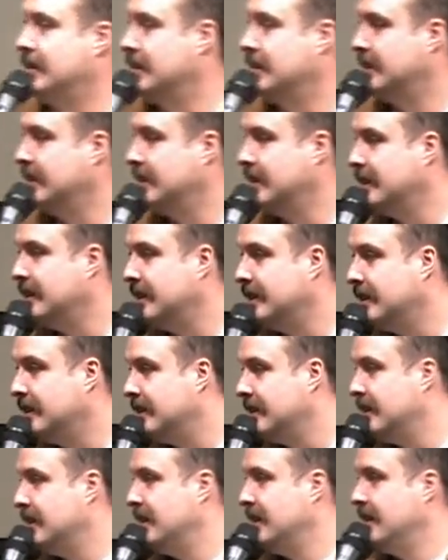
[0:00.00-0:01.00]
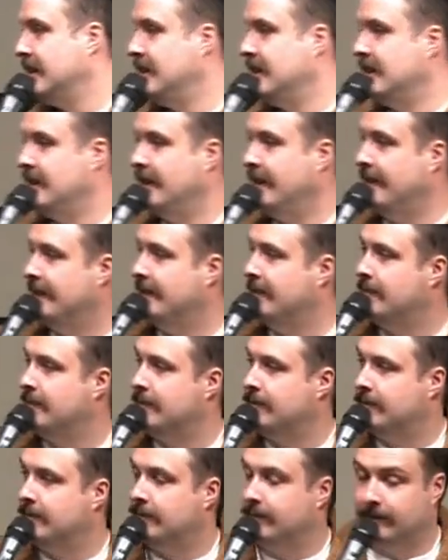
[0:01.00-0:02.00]

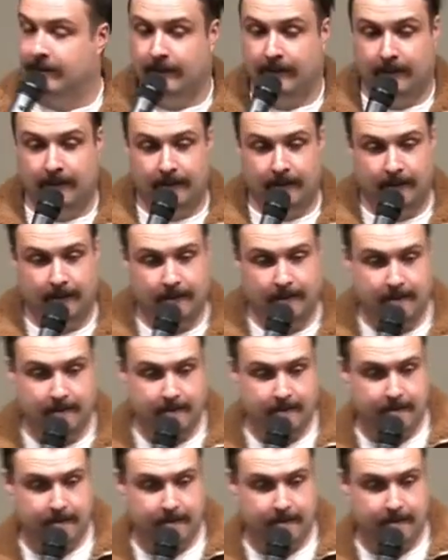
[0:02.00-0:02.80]
No one is speaking in this clip.